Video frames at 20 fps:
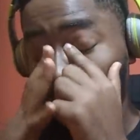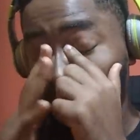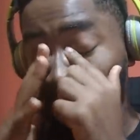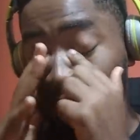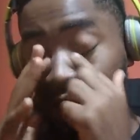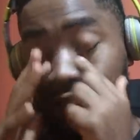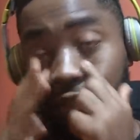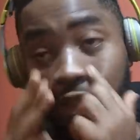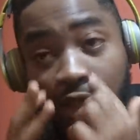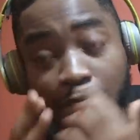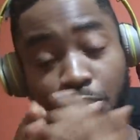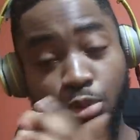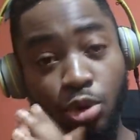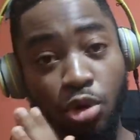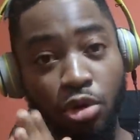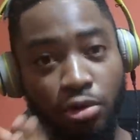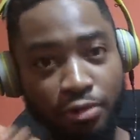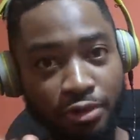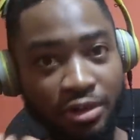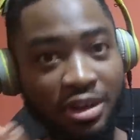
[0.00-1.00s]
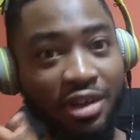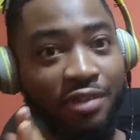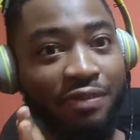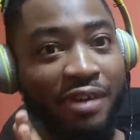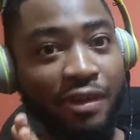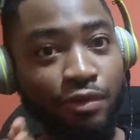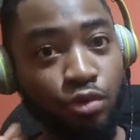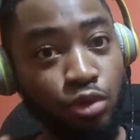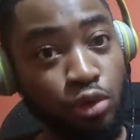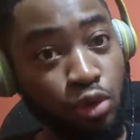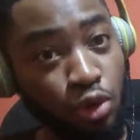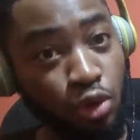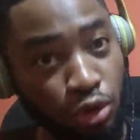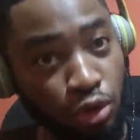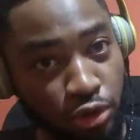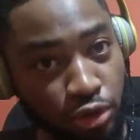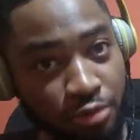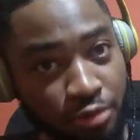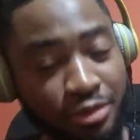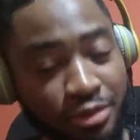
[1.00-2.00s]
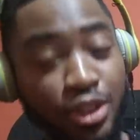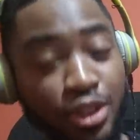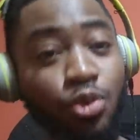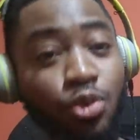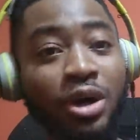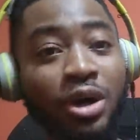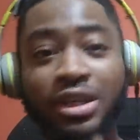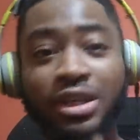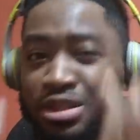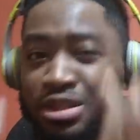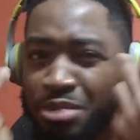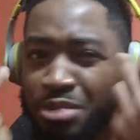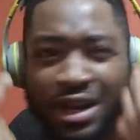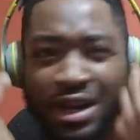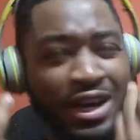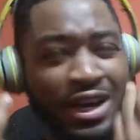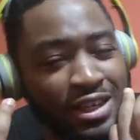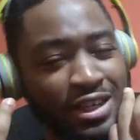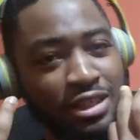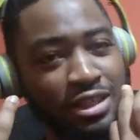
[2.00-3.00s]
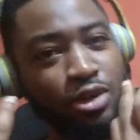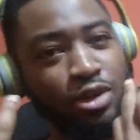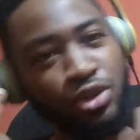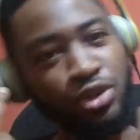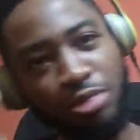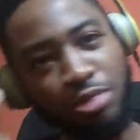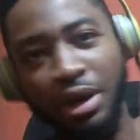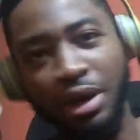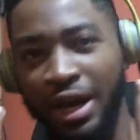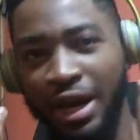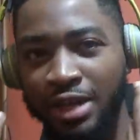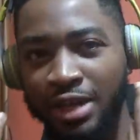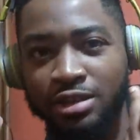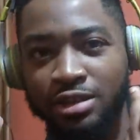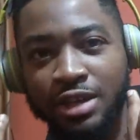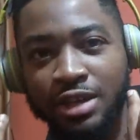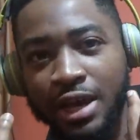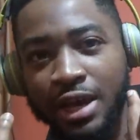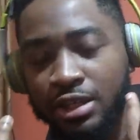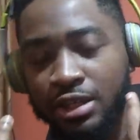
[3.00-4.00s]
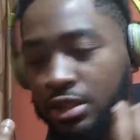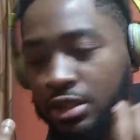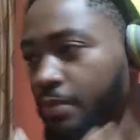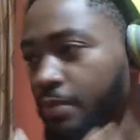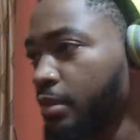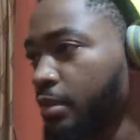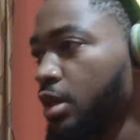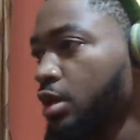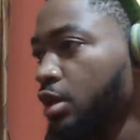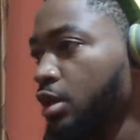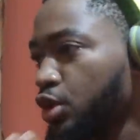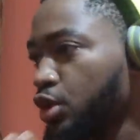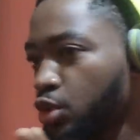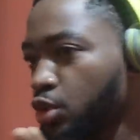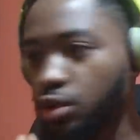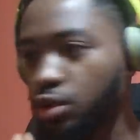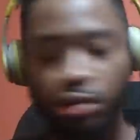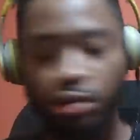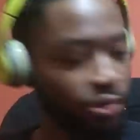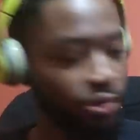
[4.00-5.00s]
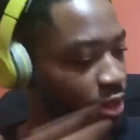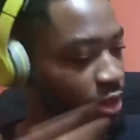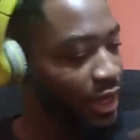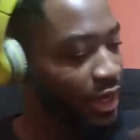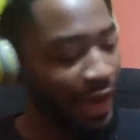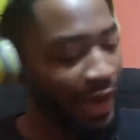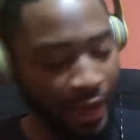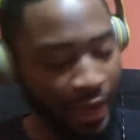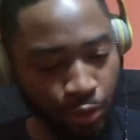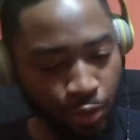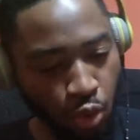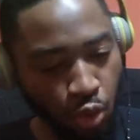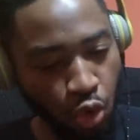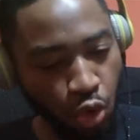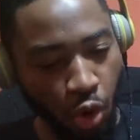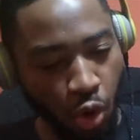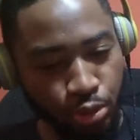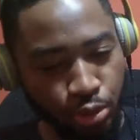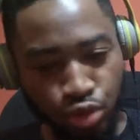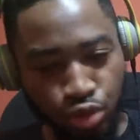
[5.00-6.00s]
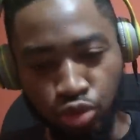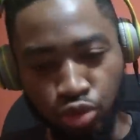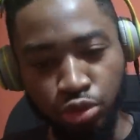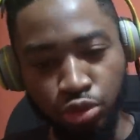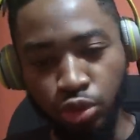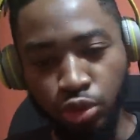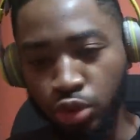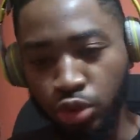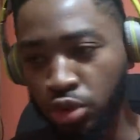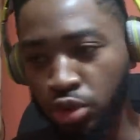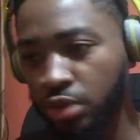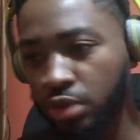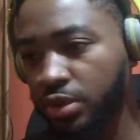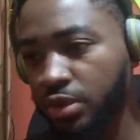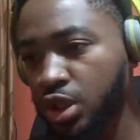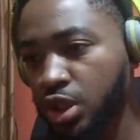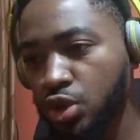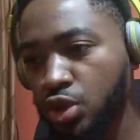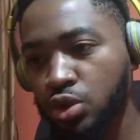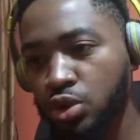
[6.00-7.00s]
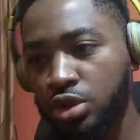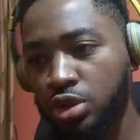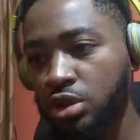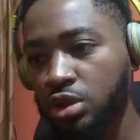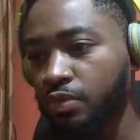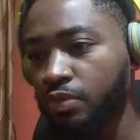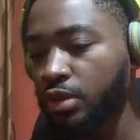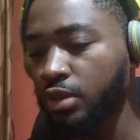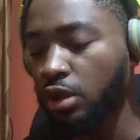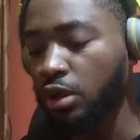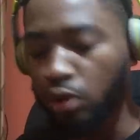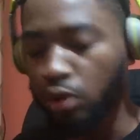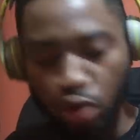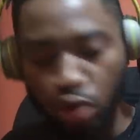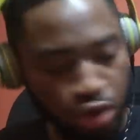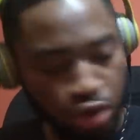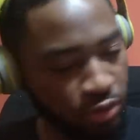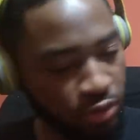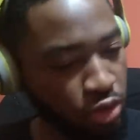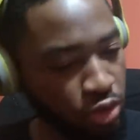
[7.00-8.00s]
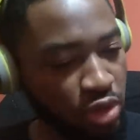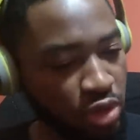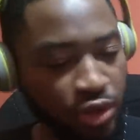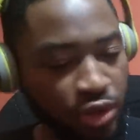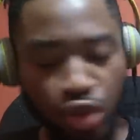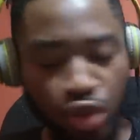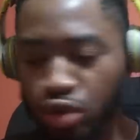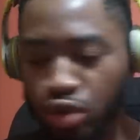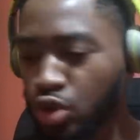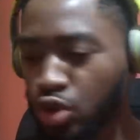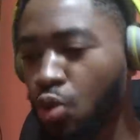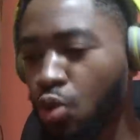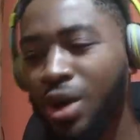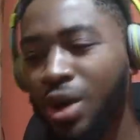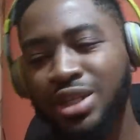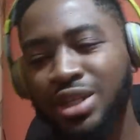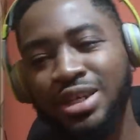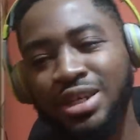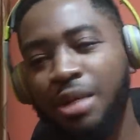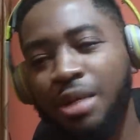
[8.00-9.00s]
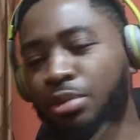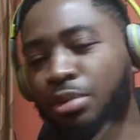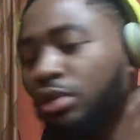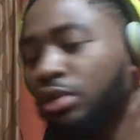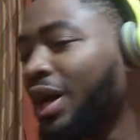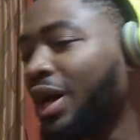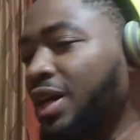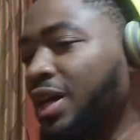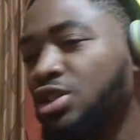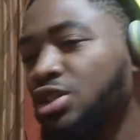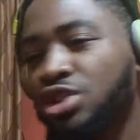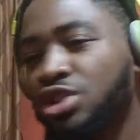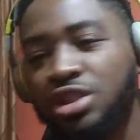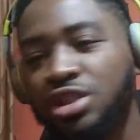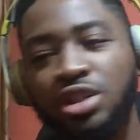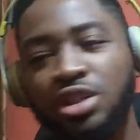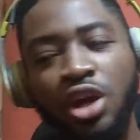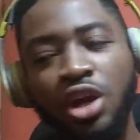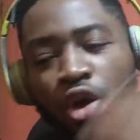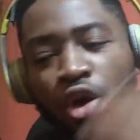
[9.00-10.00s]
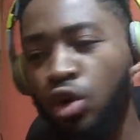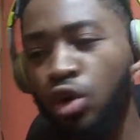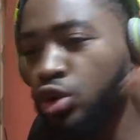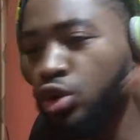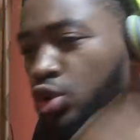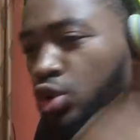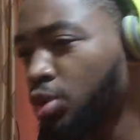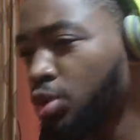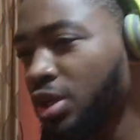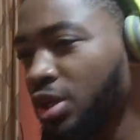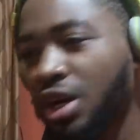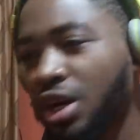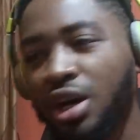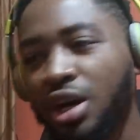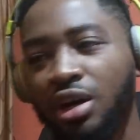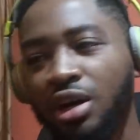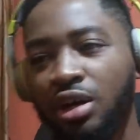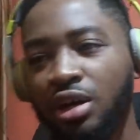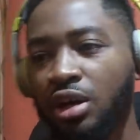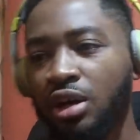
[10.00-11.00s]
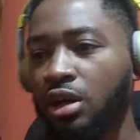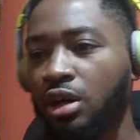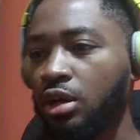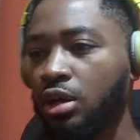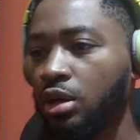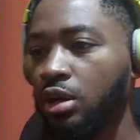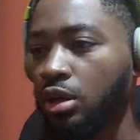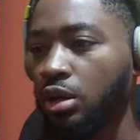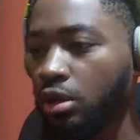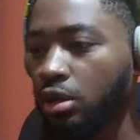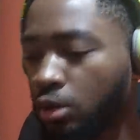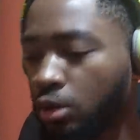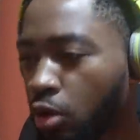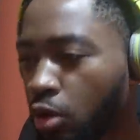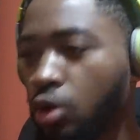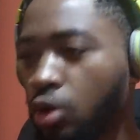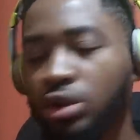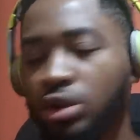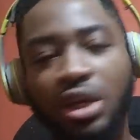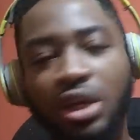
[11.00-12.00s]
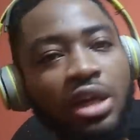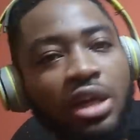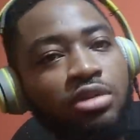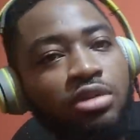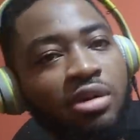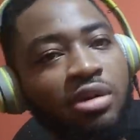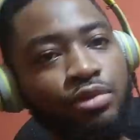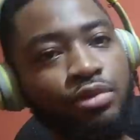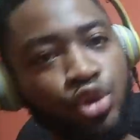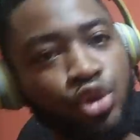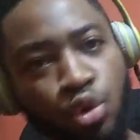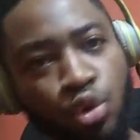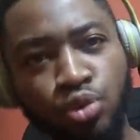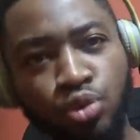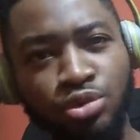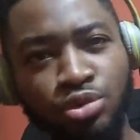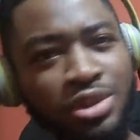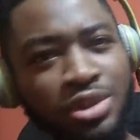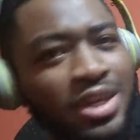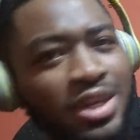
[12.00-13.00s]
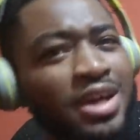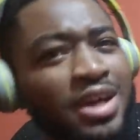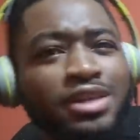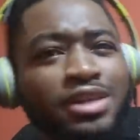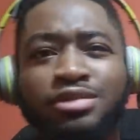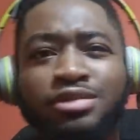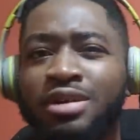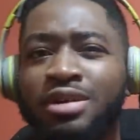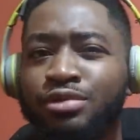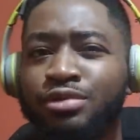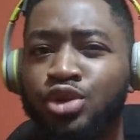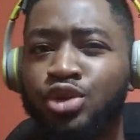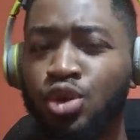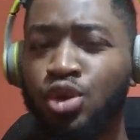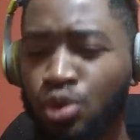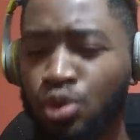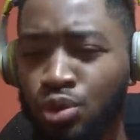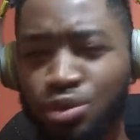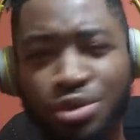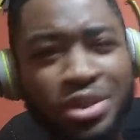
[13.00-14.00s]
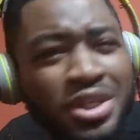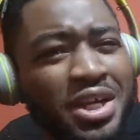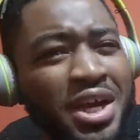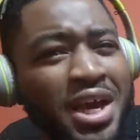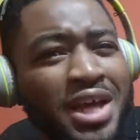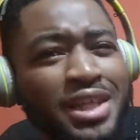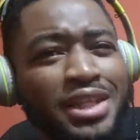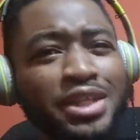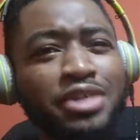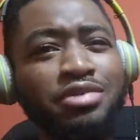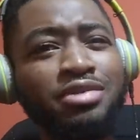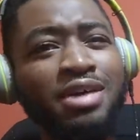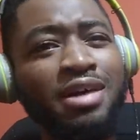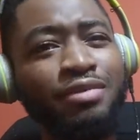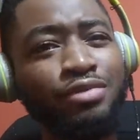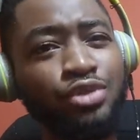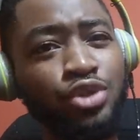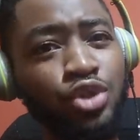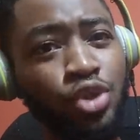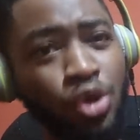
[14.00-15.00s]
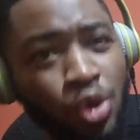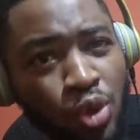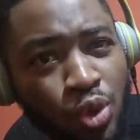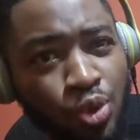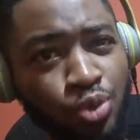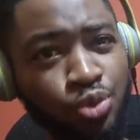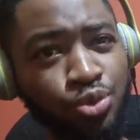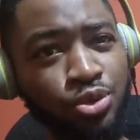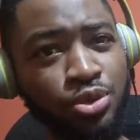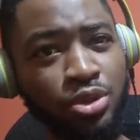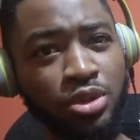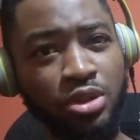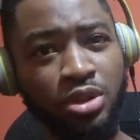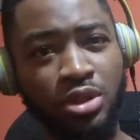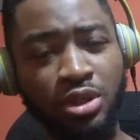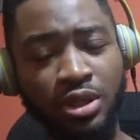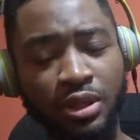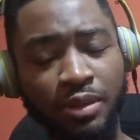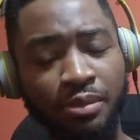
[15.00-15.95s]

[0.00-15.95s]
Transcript: I slept off around five o'clock. See what? See my eyes now. See my eyes, guys. So I woke up to notifications. Lots of notifications on WhatsApp, on IG, on Twitter. Lord, Khaligraph Jones, Khaligraph Jones, Khaligraph Jones.